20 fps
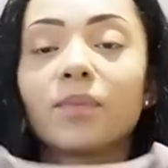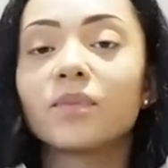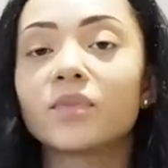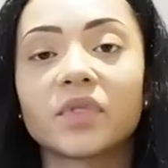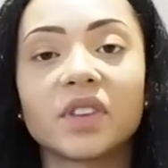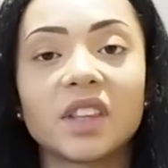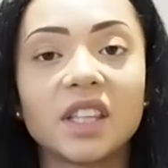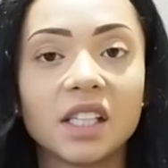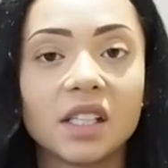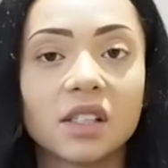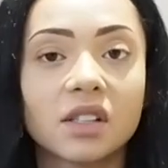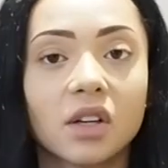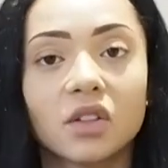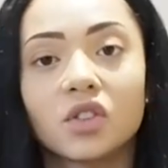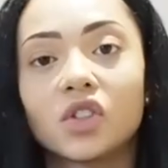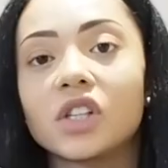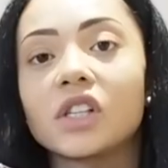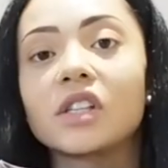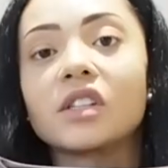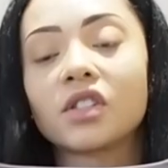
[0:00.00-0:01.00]
These are
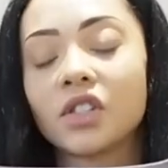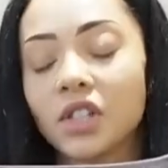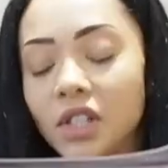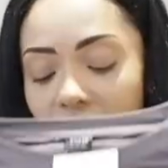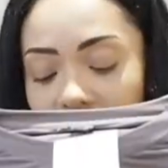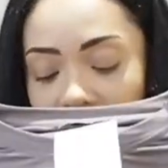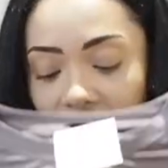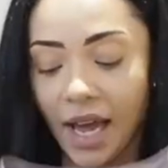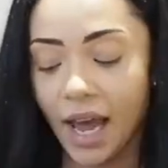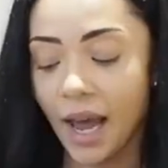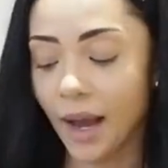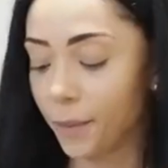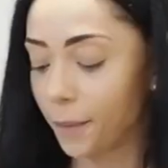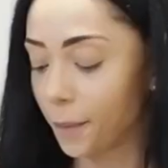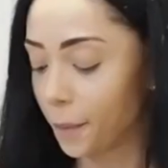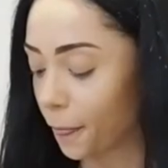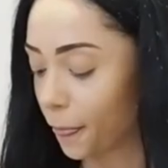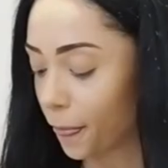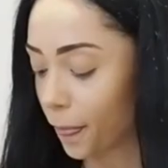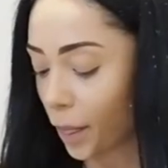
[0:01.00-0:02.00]
just, yeah,
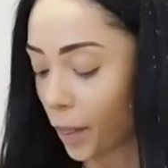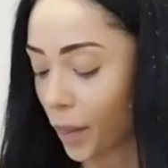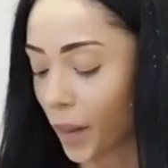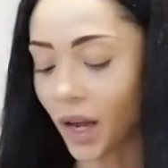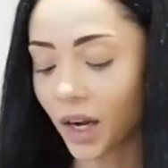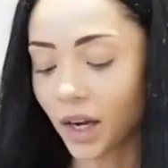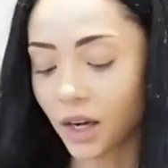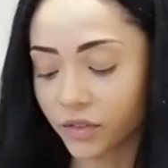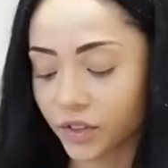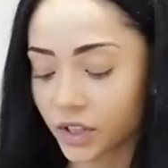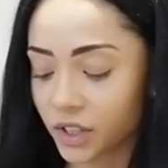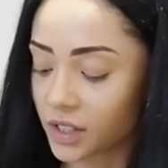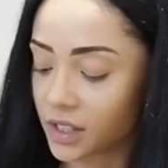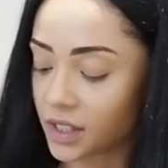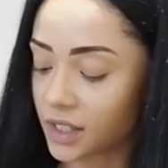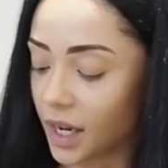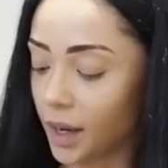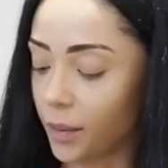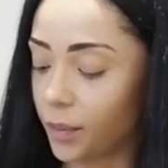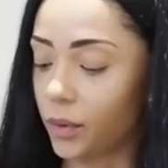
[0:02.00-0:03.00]
I love a good
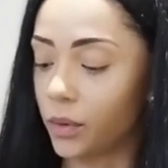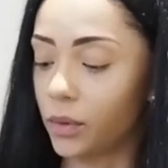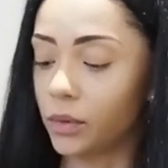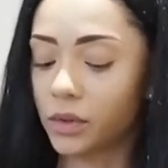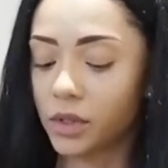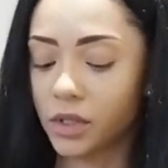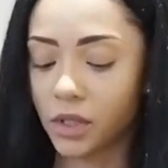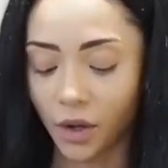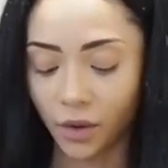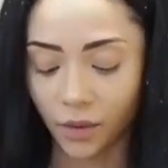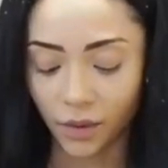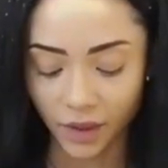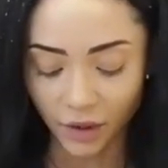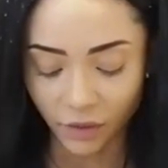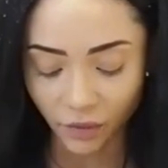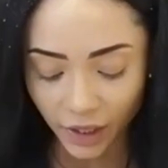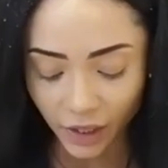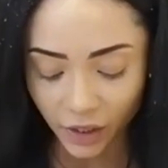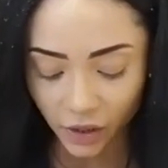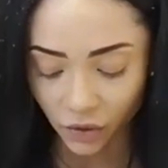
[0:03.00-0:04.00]
staple. So they're
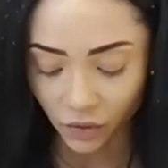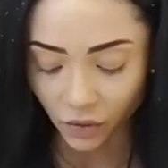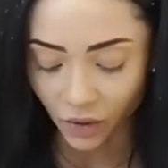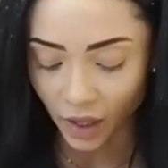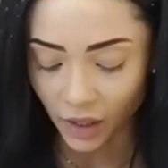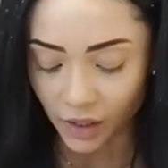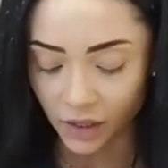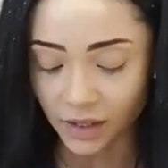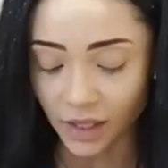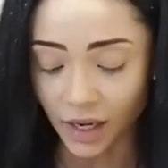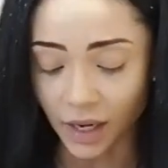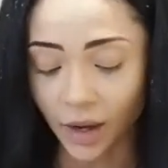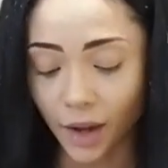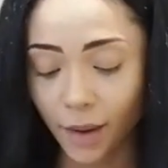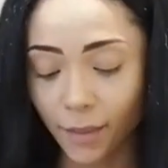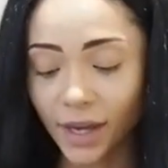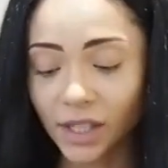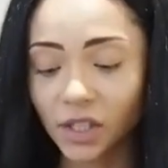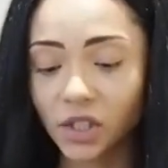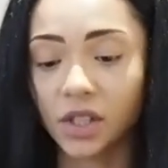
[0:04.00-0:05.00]
really cute colours, and I
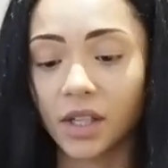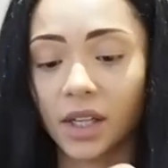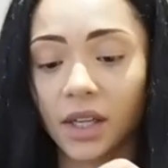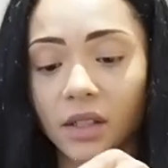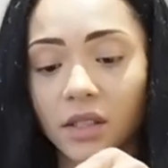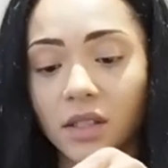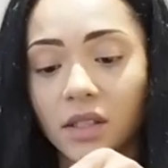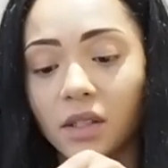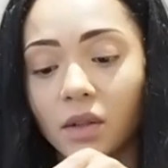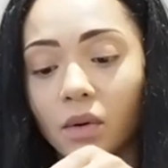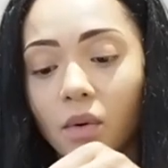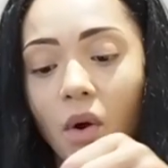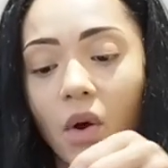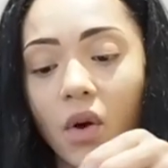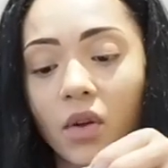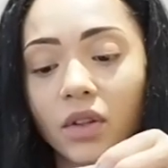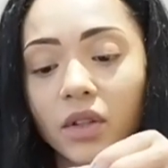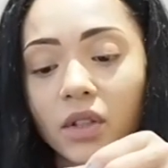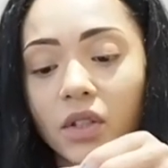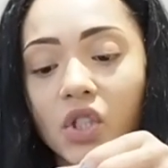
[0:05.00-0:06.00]
imagine they are still
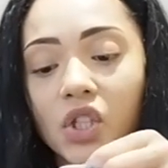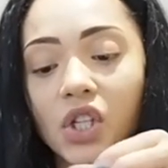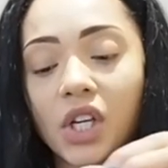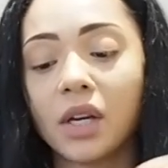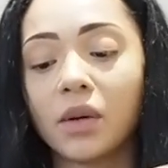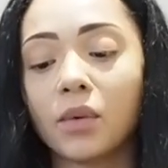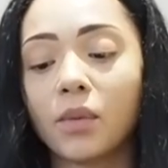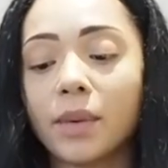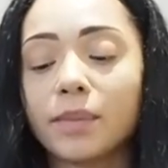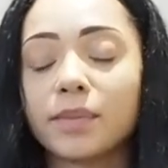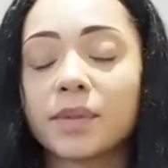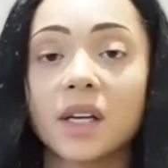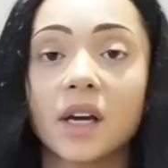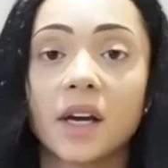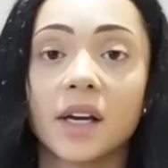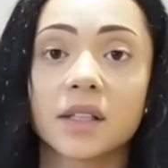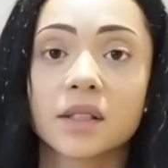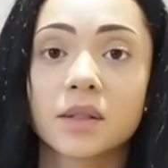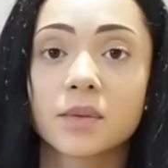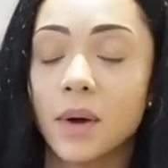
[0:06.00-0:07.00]
on the Shein
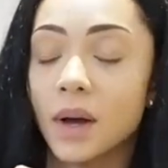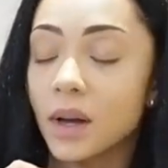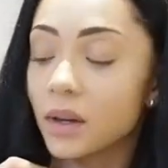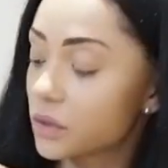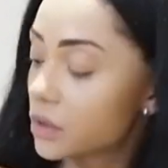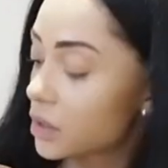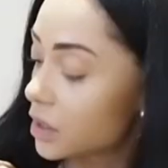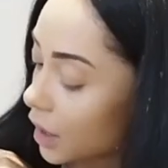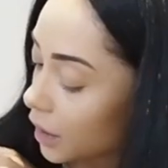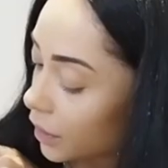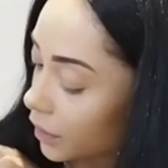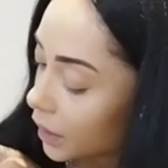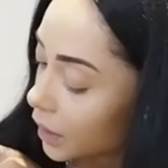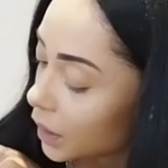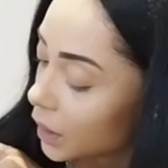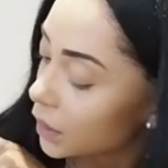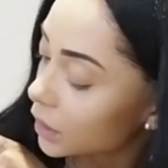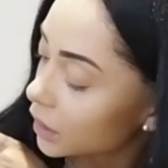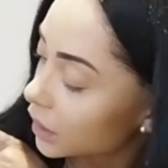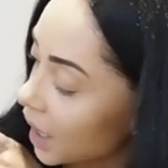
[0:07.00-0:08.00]
website as well. So
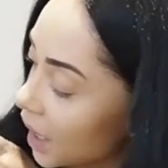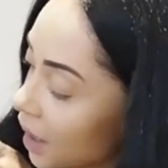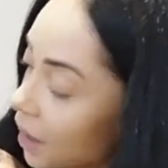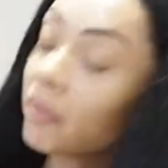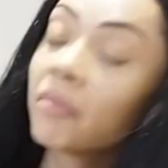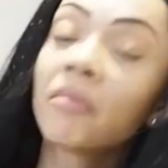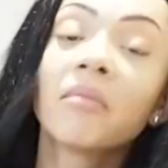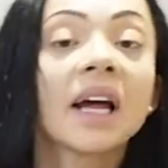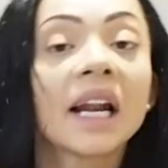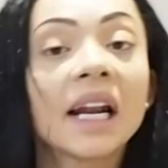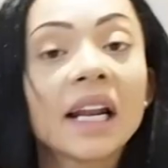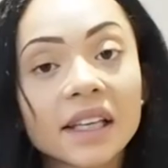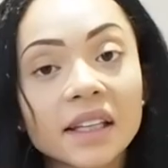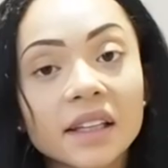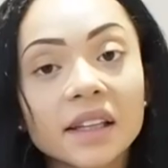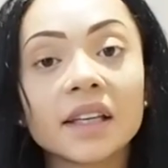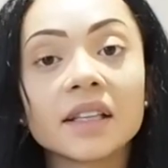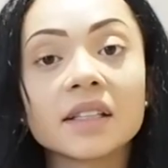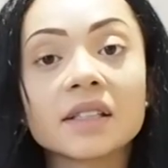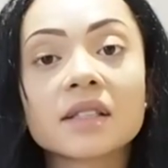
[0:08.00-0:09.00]
yeah, I like
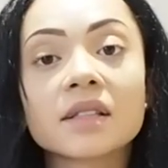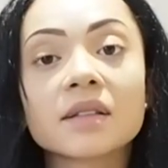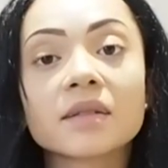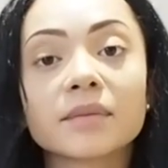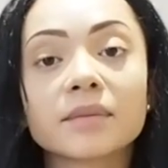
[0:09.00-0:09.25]
these.